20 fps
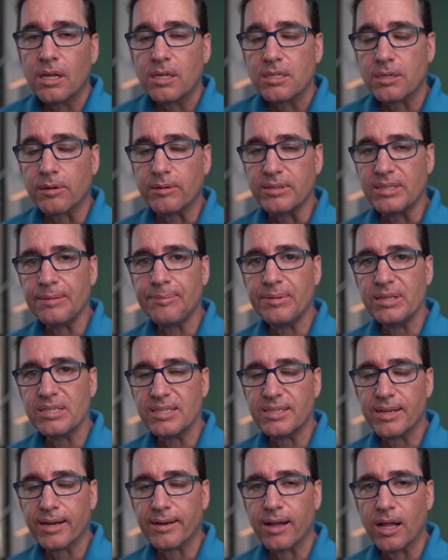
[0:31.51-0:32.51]
So at DPC
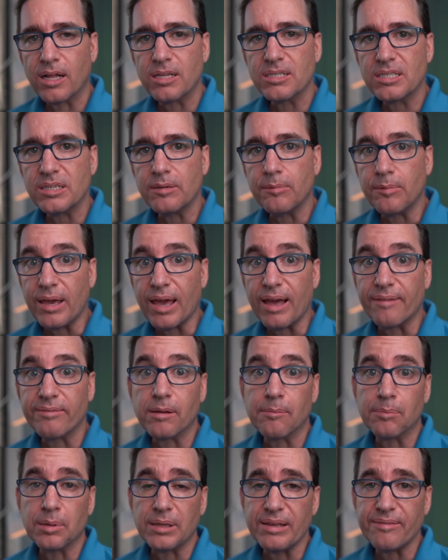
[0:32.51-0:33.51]
Technology, we have
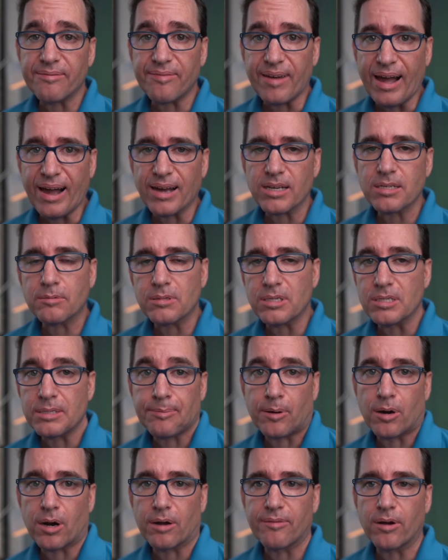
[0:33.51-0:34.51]
Complete Fax, which is
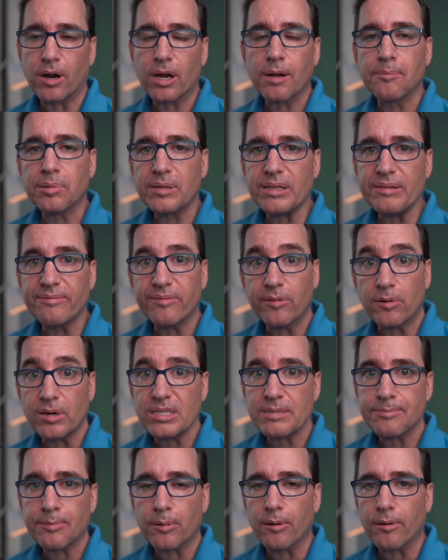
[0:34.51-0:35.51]
part of our Complete
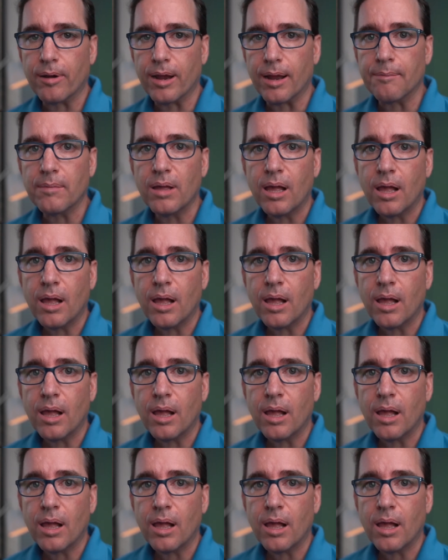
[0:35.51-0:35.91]
Voice program.